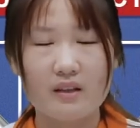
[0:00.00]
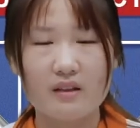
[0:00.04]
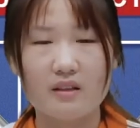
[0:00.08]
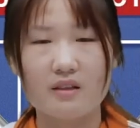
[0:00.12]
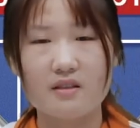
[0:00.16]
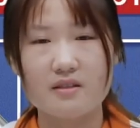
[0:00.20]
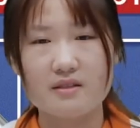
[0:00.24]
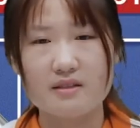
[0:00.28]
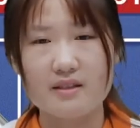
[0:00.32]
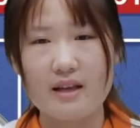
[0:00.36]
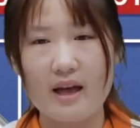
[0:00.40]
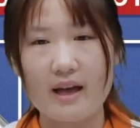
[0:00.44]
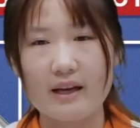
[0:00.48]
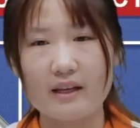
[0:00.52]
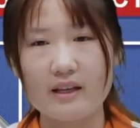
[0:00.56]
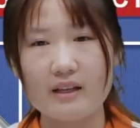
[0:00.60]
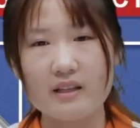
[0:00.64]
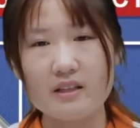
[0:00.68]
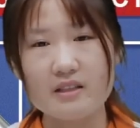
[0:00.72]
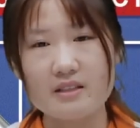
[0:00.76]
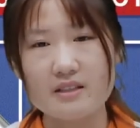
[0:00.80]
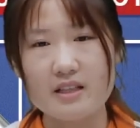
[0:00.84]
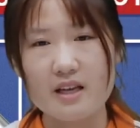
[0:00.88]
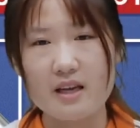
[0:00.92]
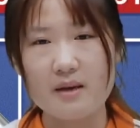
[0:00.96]
The
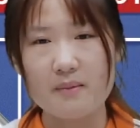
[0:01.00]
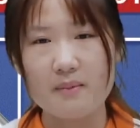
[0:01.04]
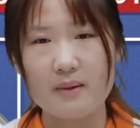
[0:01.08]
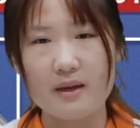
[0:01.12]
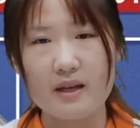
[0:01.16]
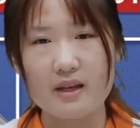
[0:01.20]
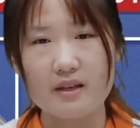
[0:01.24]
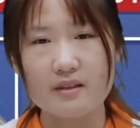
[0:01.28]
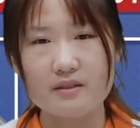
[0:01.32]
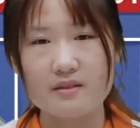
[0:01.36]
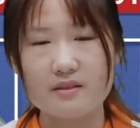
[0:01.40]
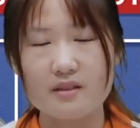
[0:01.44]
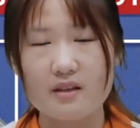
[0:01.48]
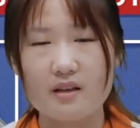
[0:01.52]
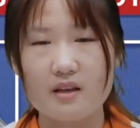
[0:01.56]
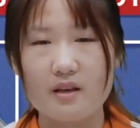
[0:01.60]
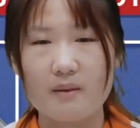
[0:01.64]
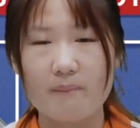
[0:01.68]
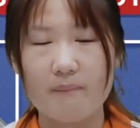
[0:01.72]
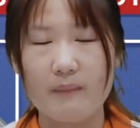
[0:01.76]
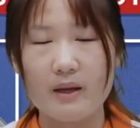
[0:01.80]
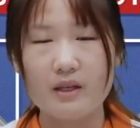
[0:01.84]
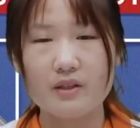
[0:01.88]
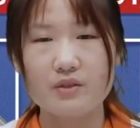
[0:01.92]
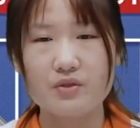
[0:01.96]
second tip is
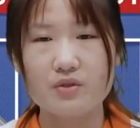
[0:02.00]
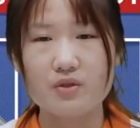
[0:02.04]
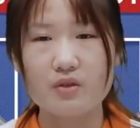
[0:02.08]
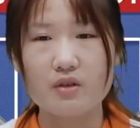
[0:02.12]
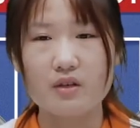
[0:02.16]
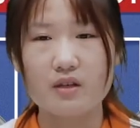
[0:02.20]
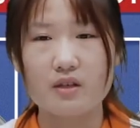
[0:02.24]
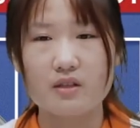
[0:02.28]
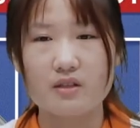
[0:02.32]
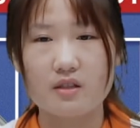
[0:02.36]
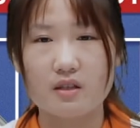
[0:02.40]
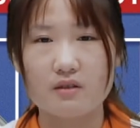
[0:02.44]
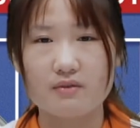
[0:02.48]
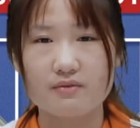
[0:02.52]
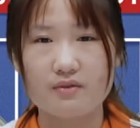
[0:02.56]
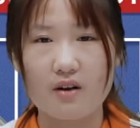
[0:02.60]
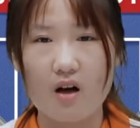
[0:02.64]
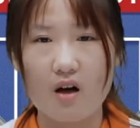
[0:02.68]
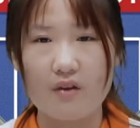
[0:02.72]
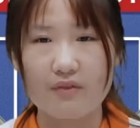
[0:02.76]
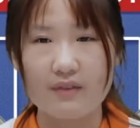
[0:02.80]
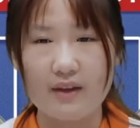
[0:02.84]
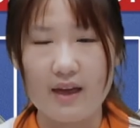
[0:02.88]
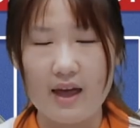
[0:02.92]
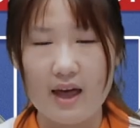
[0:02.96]
make sure the
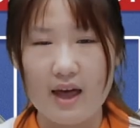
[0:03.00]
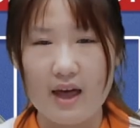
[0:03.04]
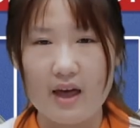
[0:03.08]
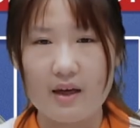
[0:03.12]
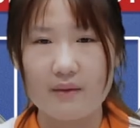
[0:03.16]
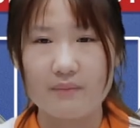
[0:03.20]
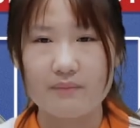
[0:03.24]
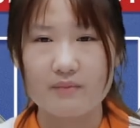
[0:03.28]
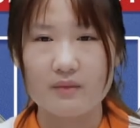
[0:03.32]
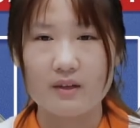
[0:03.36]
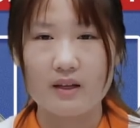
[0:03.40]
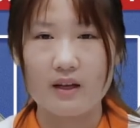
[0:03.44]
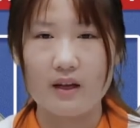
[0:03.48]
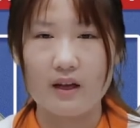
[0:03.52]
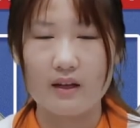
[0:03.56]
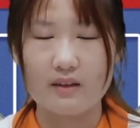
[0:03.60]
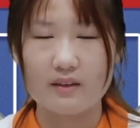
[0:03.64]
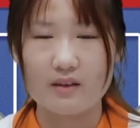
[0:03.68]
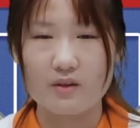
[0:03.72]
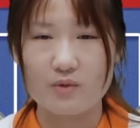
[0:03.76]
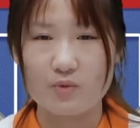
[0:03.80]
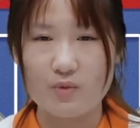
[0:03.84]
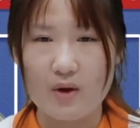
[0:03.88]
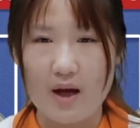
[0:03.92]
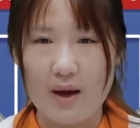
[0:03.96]
valve cap in
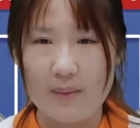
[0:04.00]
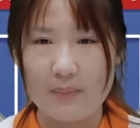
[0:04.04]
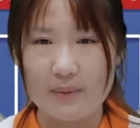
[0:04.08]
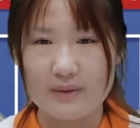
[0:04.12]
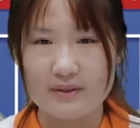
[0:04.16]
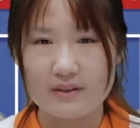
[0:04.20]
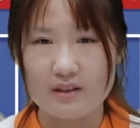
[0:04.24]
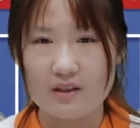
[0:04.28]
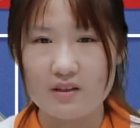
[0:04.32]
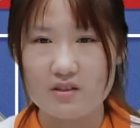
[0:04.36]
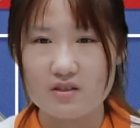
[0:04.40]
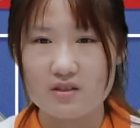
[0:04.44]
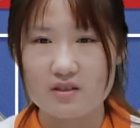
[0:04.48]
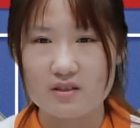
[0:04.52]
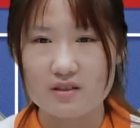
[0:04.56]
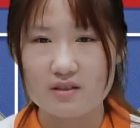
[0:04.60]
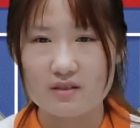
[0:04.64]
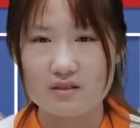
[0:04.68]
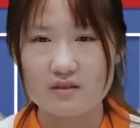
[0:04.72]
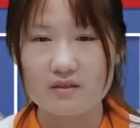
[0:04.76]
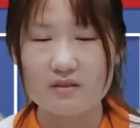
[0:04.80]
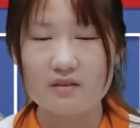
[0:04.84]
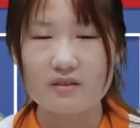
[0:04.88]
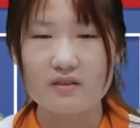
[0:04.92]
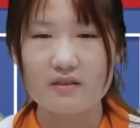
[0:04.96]
the right
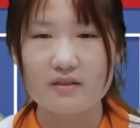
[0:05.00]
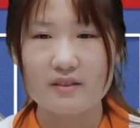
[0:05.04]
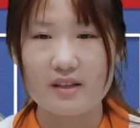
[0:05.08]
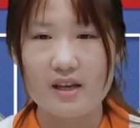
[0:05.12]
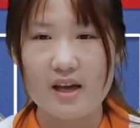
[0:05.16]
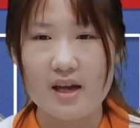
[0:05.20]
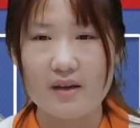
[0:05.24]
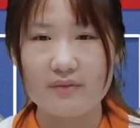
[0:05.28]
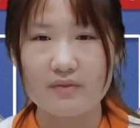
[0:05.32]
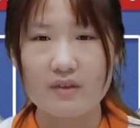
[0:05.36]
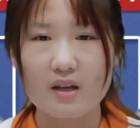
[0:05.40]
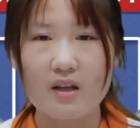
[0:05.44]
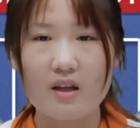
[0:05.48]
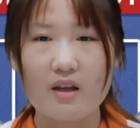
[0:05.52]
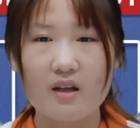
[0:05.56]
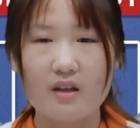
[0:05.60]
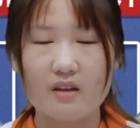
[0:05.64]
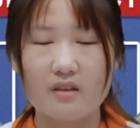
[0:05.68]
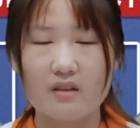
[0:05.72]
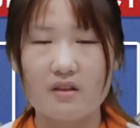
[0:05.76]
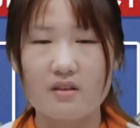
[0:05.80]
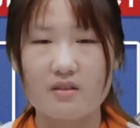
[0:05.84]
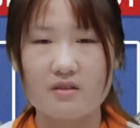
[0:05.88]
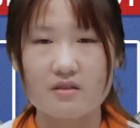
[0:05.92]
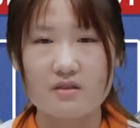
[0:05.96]
position. Yep.
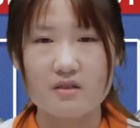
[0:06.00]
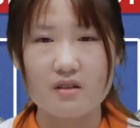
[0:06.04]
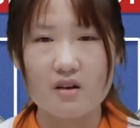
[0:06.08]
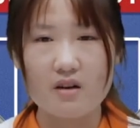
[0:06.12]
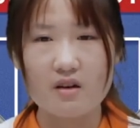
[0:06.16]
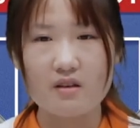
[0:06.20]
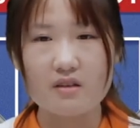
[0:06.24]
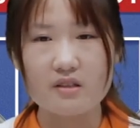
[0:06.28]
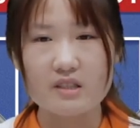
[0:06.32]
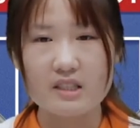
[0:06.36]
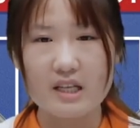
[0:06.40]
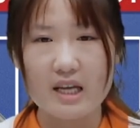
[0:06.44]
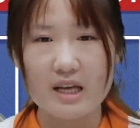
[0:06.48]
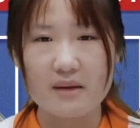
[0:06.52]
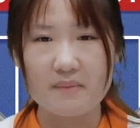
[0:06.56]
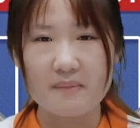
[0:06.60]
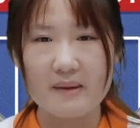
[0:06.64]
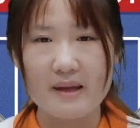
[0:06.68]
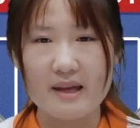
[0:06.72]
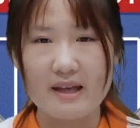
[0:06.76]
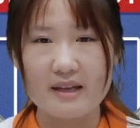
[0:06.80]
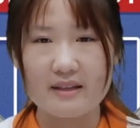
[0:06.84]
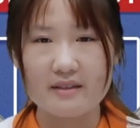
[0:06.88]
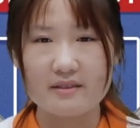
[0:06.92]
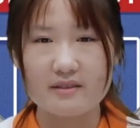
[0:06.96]
The third tip
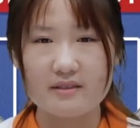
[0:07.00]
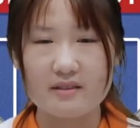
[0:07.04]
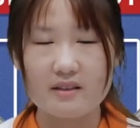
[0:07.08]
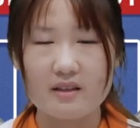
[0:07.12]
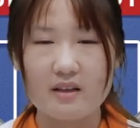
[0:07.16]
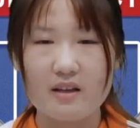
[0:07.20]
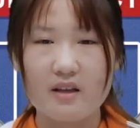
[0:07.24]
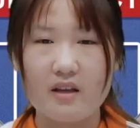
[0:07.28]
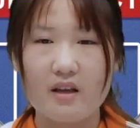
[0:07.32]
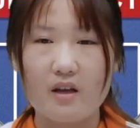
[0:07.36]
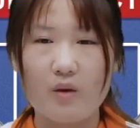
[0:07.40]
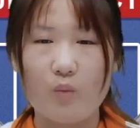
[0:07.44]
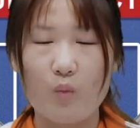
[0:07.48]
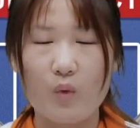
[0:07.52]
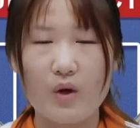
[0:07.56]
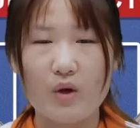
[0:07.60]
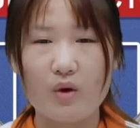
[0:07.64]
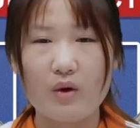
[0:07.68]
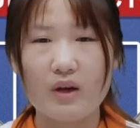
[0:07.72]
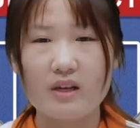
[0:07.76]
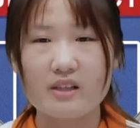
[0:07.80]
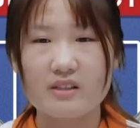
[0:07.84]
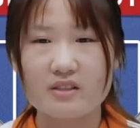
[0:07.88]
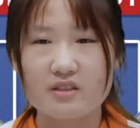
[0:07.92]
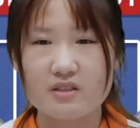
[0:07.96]
is when
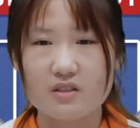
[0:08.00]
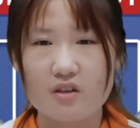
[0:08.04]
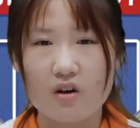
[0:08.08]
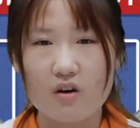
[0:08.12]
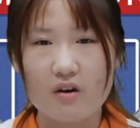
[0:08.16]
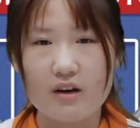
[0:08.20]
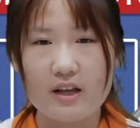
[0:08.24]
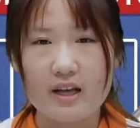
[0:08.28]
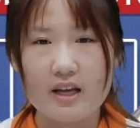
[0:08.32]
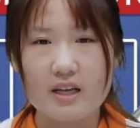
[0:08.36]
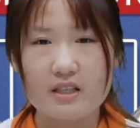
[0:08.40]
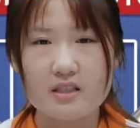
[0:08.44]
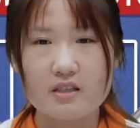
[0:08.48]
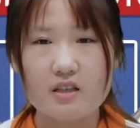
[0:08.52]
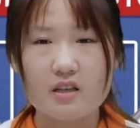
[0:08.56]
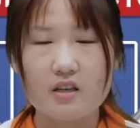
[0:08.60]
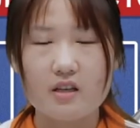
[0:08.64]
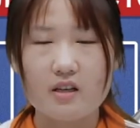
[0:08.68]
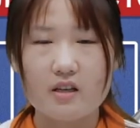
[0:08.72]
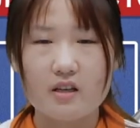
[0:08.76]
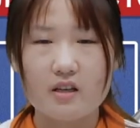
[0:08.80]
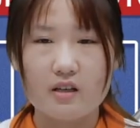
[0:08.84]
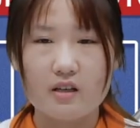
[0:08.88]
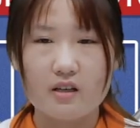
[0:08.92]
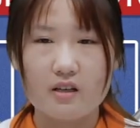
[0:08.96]
you install it,
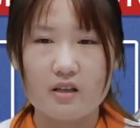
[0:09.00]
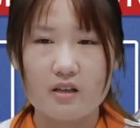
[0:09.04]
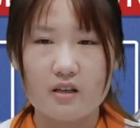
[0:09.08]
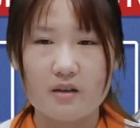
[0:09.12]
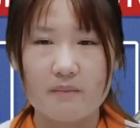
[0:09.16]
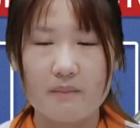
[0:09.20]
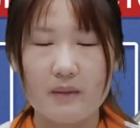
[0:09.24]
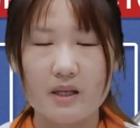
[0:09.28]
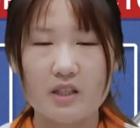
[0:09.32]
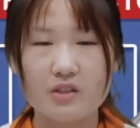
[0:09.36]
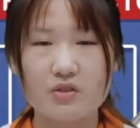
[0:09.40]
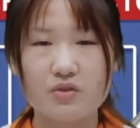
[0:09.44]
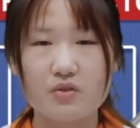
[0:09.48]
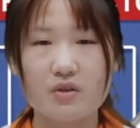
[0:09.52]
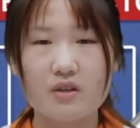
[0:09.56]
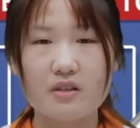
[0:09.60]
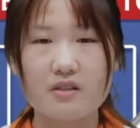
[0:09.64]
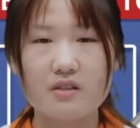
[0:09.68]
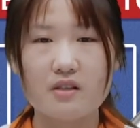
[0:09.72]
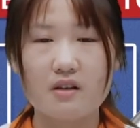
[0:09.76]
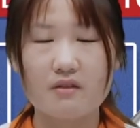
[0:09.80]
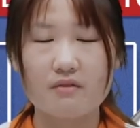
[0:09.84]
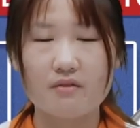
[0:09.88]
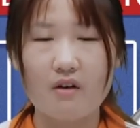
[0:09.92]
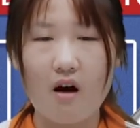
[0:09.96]
make sure
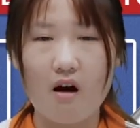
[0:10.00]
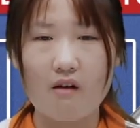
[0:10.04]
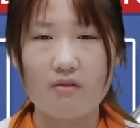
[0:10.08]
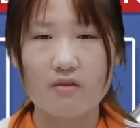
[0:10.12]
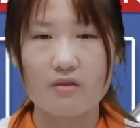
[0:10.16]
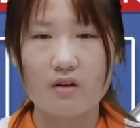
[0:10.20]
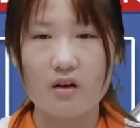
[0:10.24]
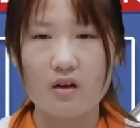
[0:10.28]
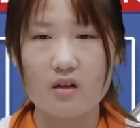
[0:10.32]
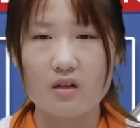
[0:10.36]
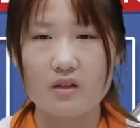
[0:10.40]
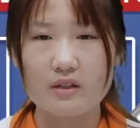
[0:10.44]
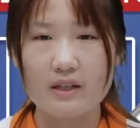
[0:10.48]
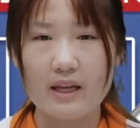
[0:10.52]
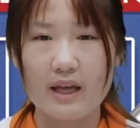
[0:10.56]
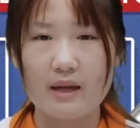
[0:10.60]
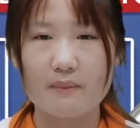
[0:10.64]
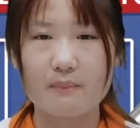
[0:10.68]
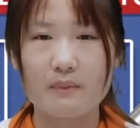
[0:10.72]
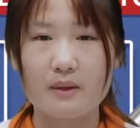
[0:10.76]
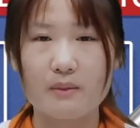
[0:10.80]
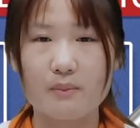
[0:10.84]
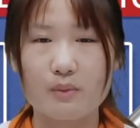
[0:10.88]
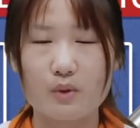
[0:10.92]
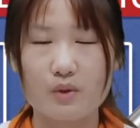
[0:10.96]
the valve roll
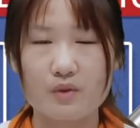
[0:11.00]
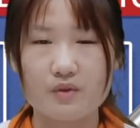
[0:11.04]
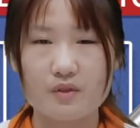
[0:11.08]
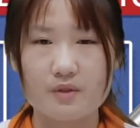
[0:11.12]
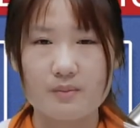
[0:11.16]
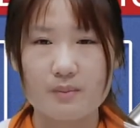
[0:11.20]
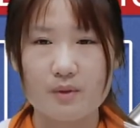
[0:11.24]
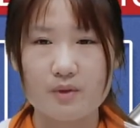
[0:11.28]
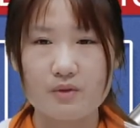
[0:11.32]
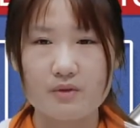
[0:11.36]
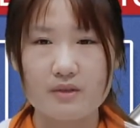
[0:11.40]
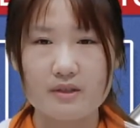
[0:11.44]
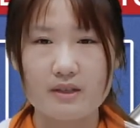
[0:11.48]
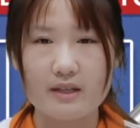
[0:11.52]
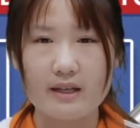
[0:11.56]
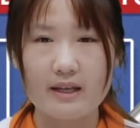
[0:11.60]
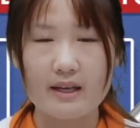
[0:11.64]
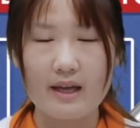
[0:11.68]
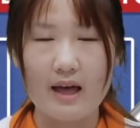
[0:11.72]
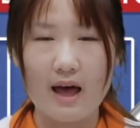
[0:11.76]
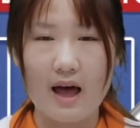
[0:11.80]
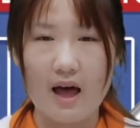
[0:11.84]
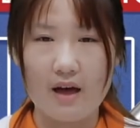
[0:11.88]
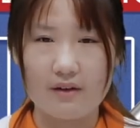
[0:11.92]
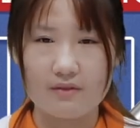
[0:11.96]
can be moved
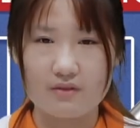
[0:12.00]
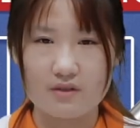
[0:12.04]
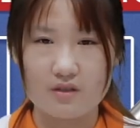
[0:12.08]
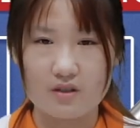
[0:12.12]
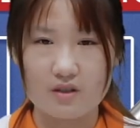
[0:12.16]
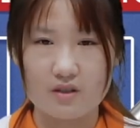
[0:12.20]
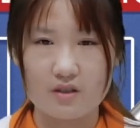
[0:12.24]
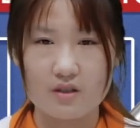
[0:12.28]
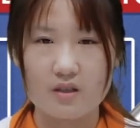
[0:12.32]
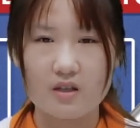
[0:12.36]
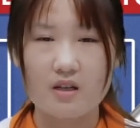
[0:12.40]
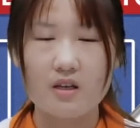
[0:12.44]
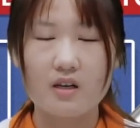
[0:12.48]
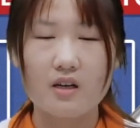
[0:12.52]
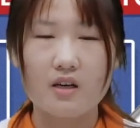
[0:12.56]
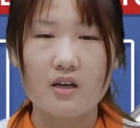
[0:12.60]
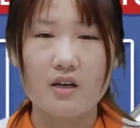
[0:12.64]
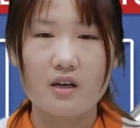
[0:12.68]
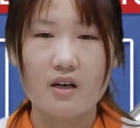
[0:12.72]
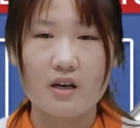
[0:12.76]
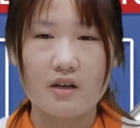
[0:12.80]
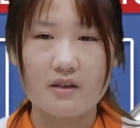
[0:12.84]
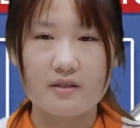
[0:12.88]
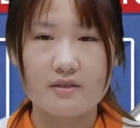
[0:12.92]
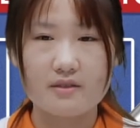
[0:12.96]
smoothly after
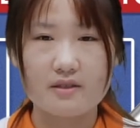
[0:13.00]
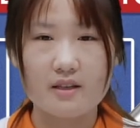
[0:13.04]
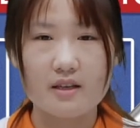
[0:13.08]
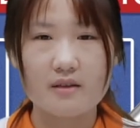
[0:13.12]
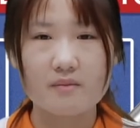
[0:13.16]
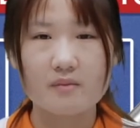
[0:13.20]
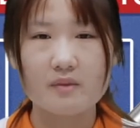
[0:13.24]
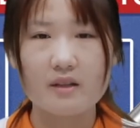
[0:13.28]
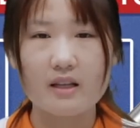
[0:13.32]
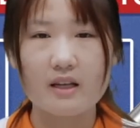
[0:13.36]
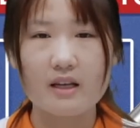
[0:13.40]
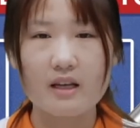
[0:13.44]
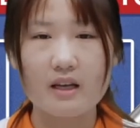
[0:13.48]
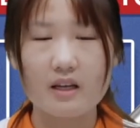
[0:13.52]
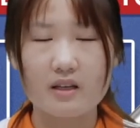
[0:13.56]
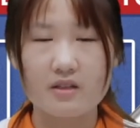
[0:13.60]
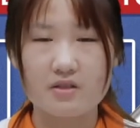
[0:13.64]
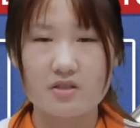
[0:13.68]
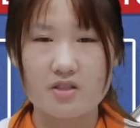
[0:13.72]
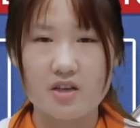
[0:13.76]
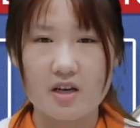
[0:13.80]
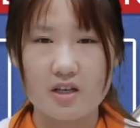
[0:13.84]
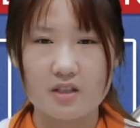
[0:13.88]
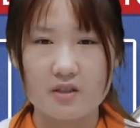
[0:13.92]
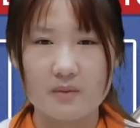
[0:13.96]
assembly
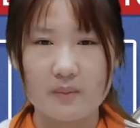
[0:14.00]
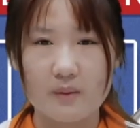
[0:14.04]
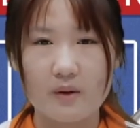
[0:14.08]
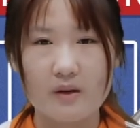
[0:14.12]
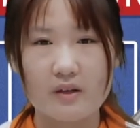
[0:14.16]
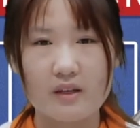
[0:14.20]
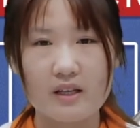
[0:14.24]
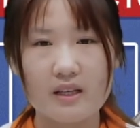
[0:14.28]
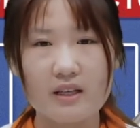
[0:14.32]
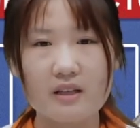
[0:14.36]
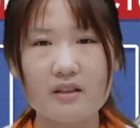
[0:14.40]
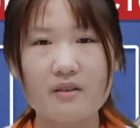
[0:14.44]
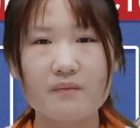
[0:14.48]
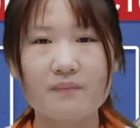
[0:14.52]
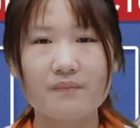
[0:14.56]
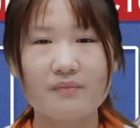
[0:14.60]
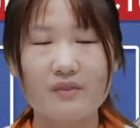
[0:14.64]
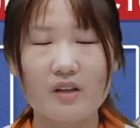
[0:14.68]
injector body.